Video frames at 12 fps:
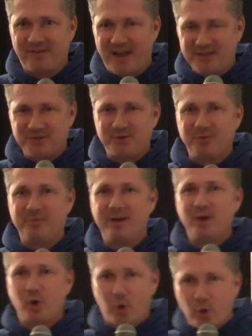
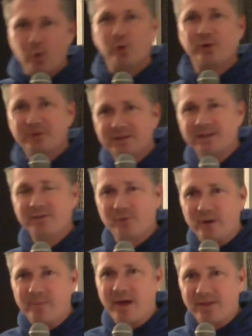faster, cooler
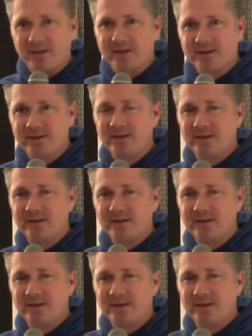delivery method.